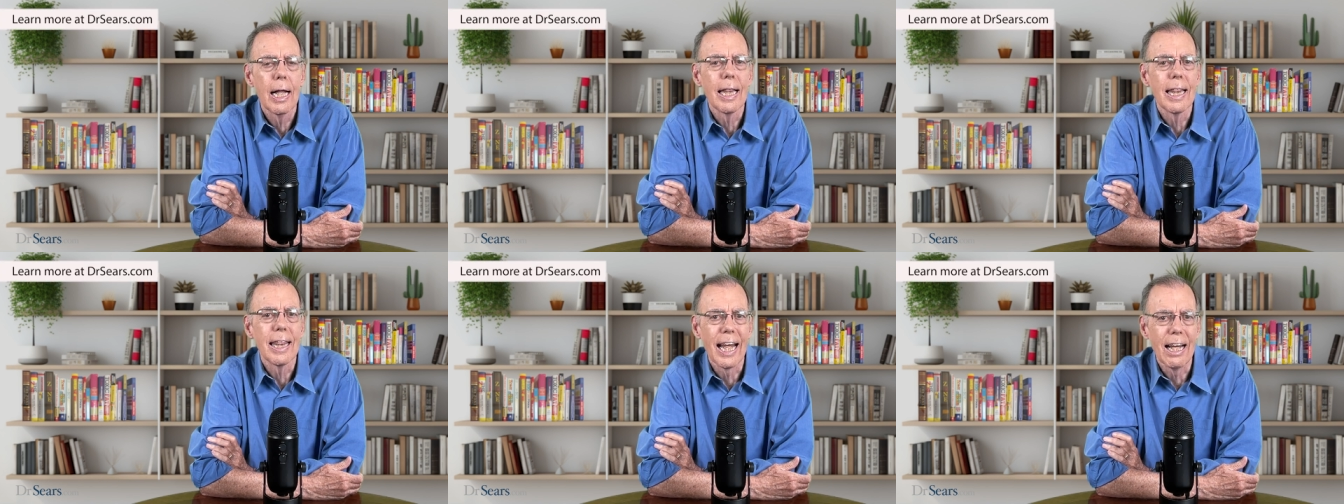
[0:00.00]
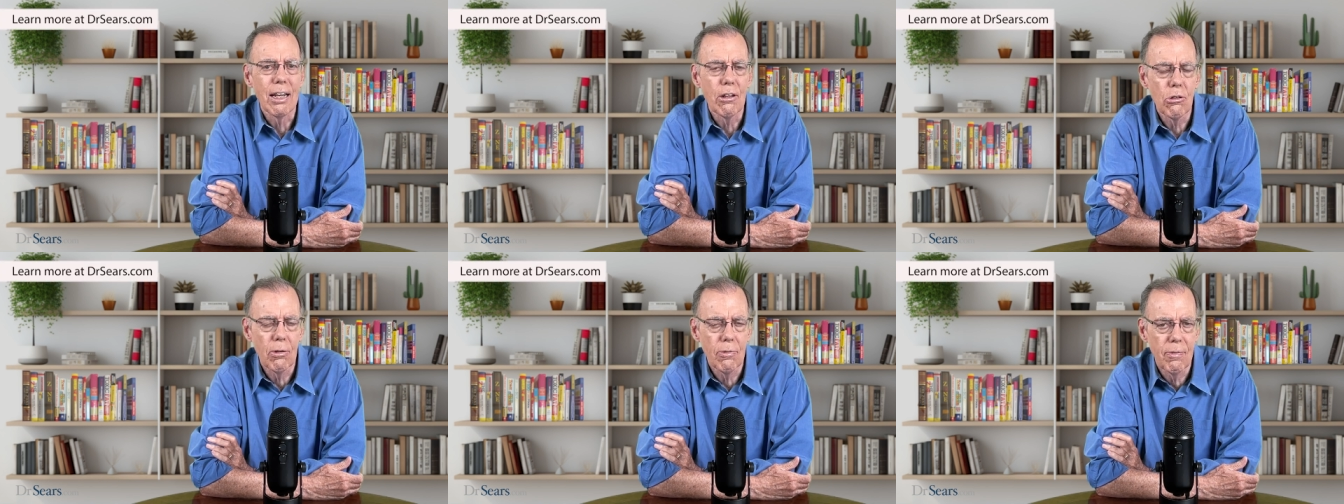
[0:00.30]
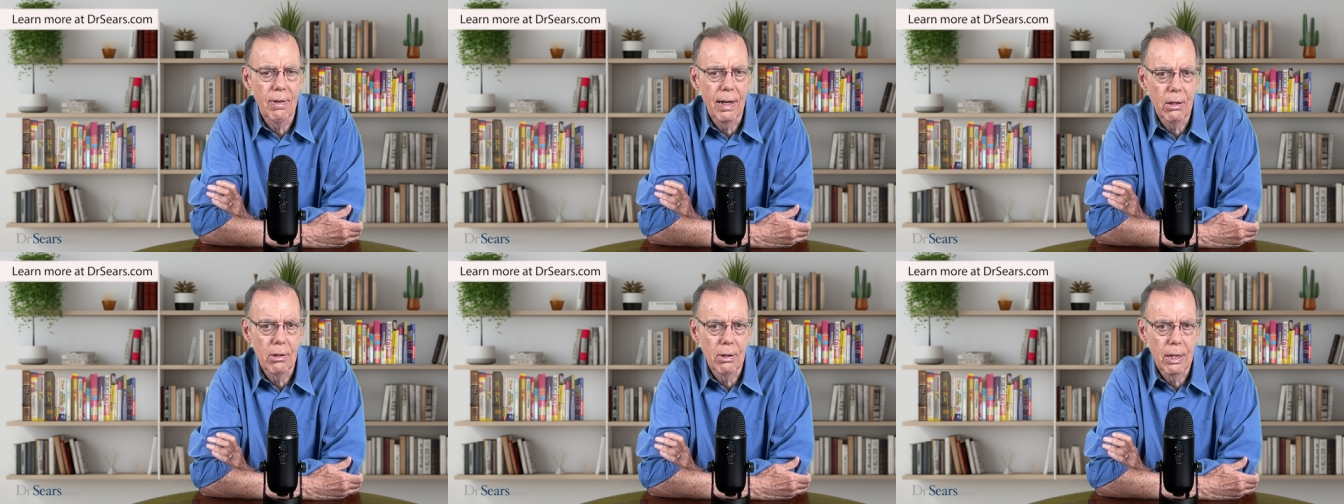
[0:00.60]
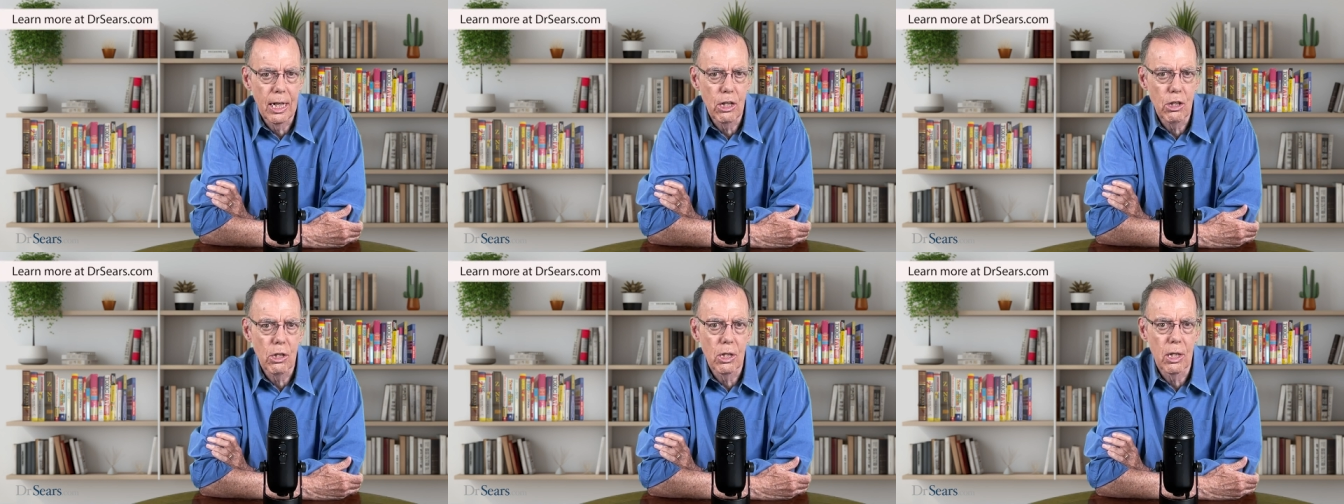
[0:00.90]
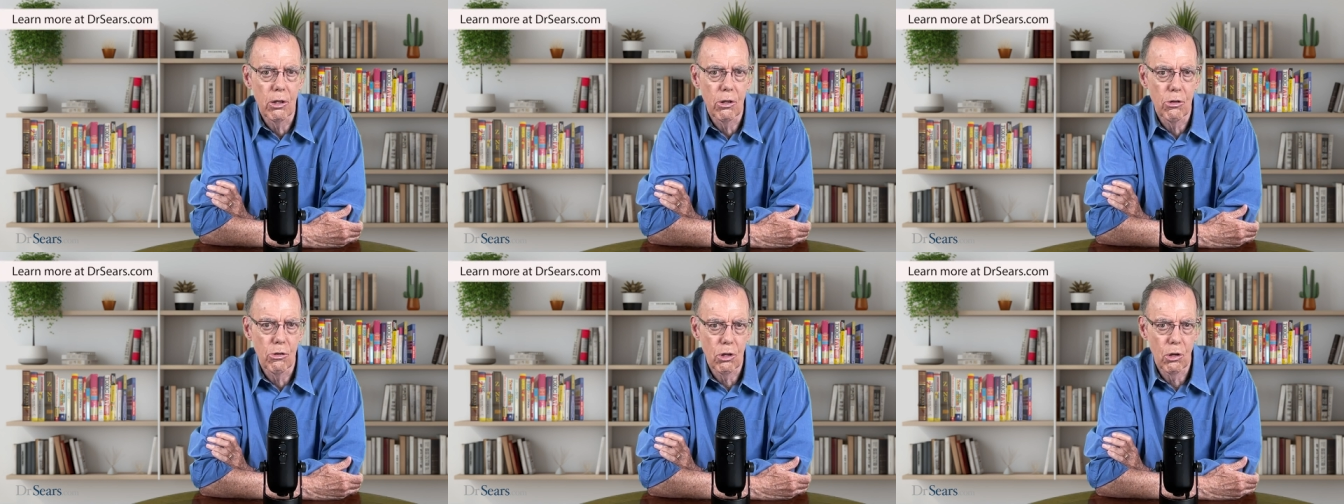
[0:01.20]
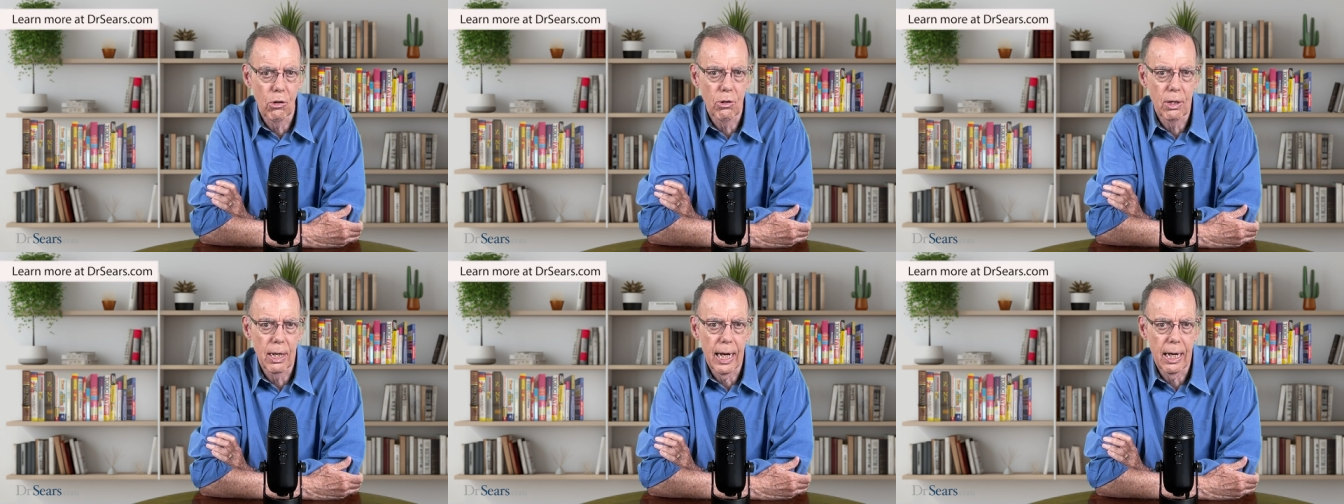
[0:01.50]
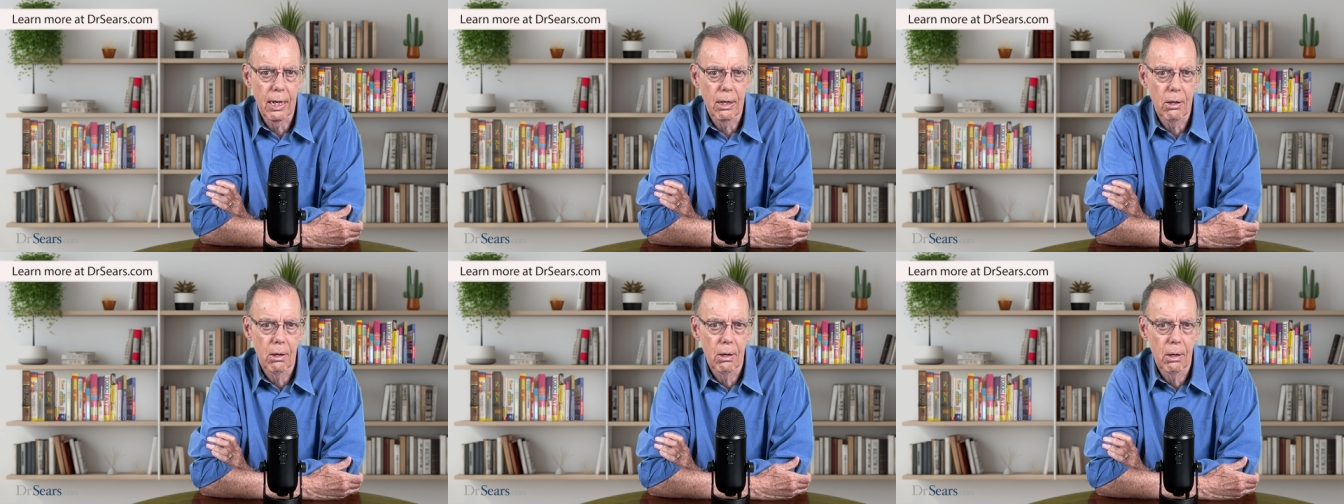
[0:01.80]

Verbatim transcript: That's the foundation of the zone diet.